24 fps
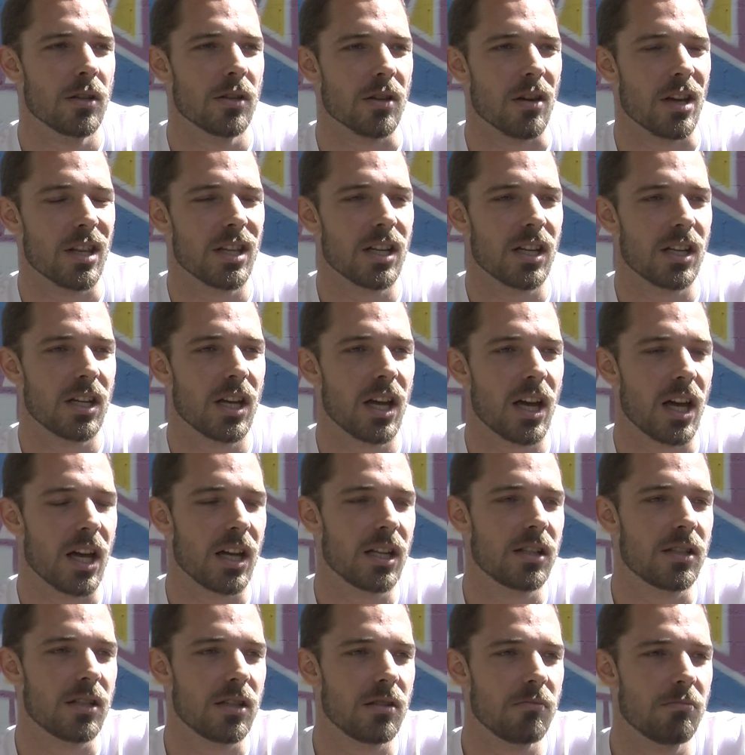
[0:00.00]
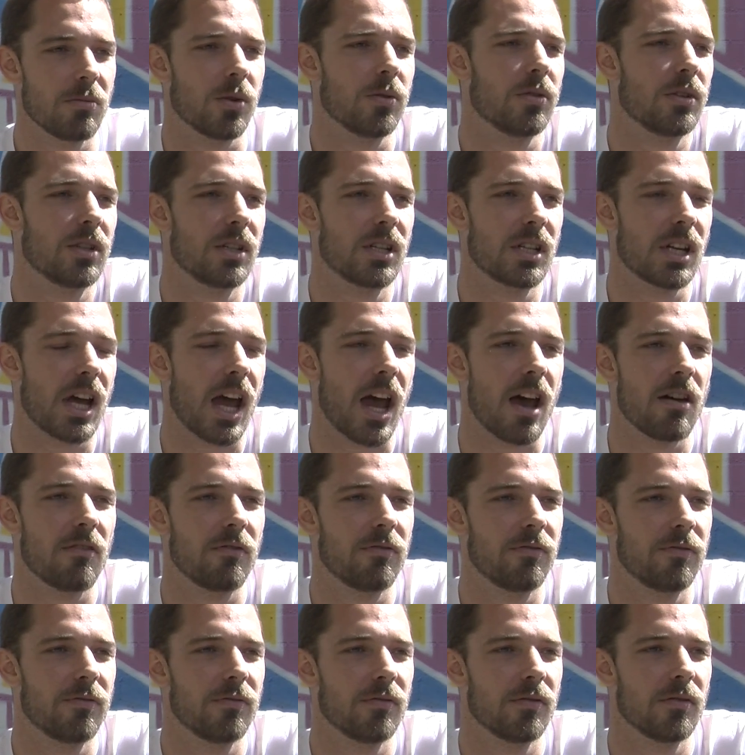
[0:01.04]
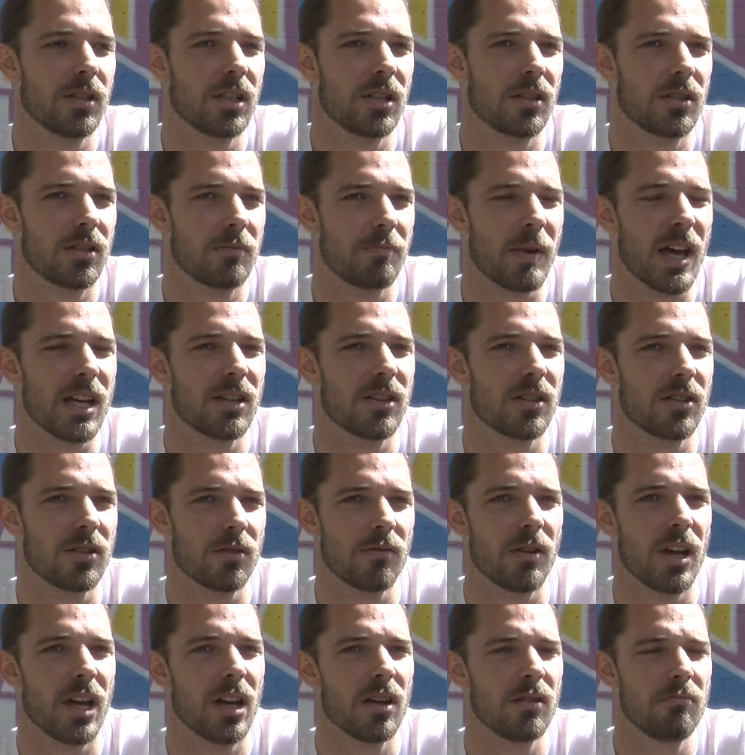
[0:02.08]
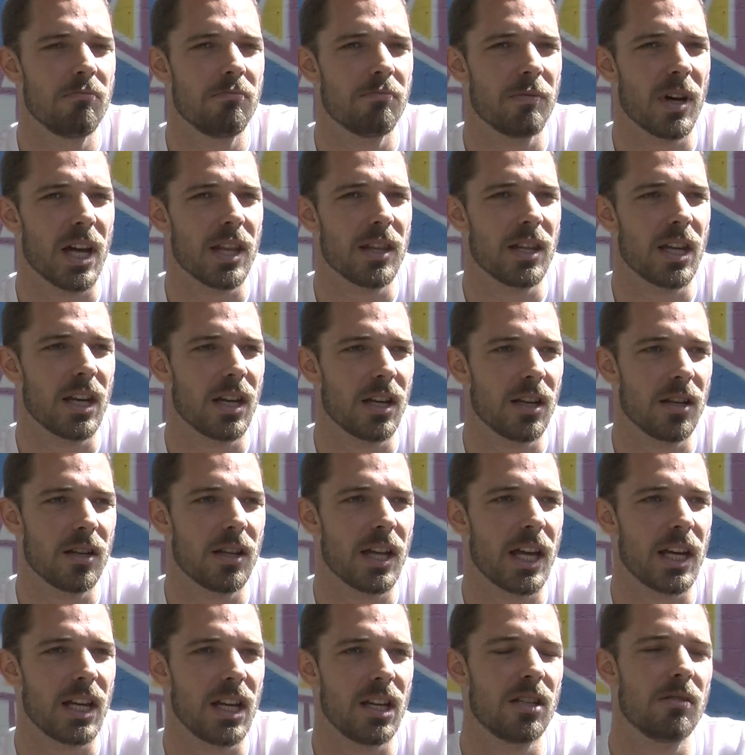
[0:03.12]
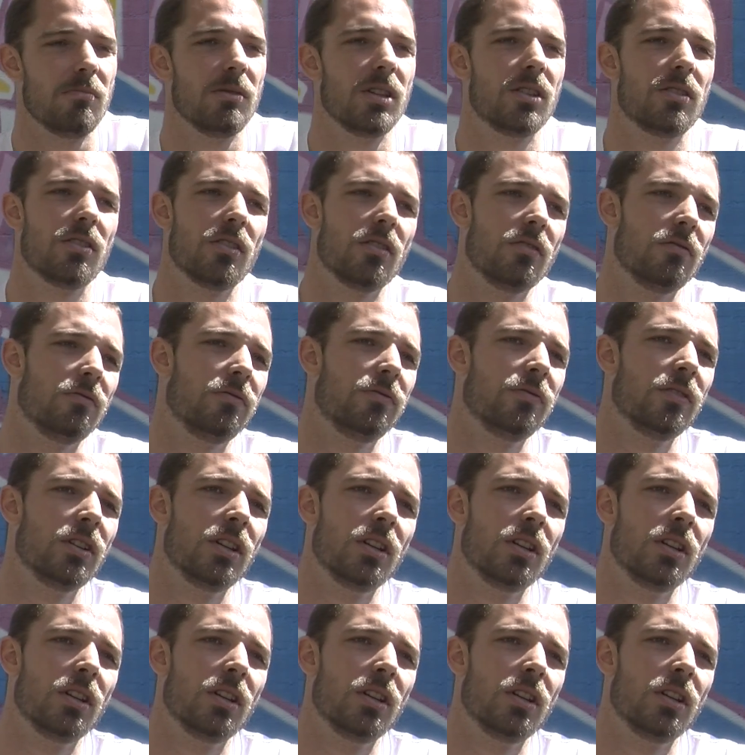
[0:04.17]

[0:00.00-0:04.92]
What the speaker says: So I think, yeah, it's important to have spaces around, but then they need to be sort of